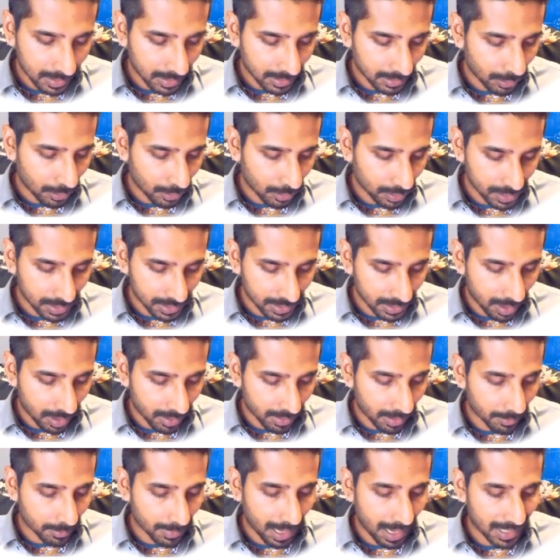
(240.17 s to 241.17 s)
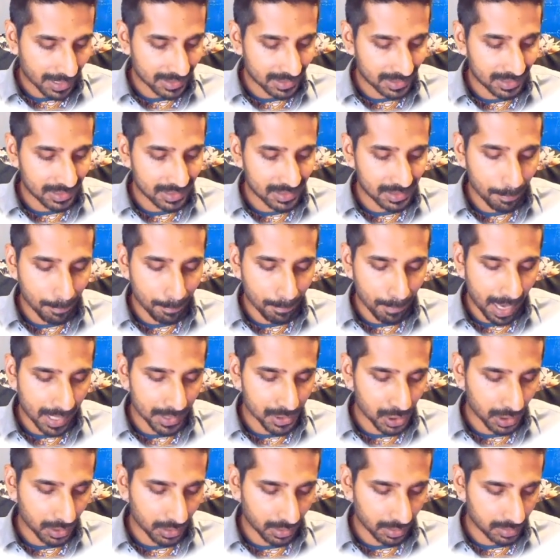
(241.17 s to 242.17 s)
your CRM as this
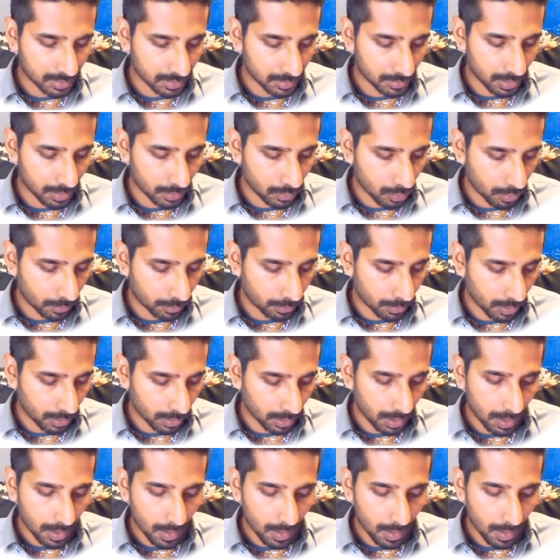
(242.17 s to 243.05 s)
magic customer notebook